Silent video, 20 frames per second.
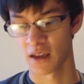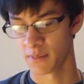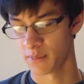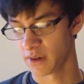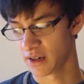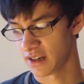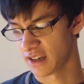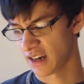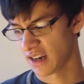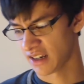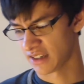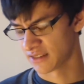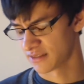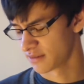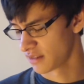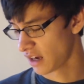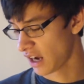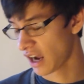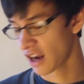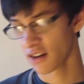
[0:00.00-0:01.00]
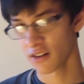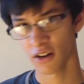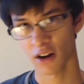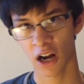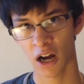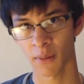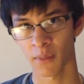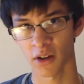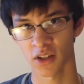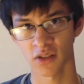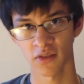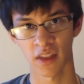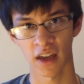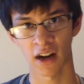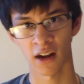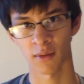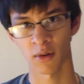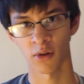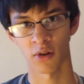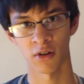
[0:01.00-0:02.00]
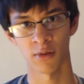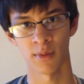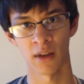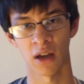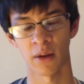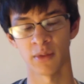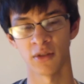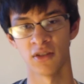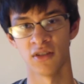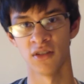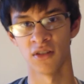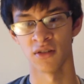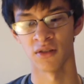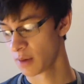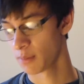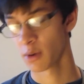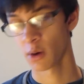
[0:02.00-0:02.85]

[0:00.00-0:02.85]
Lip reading: But I don't know how much of that I'm going to be able to do.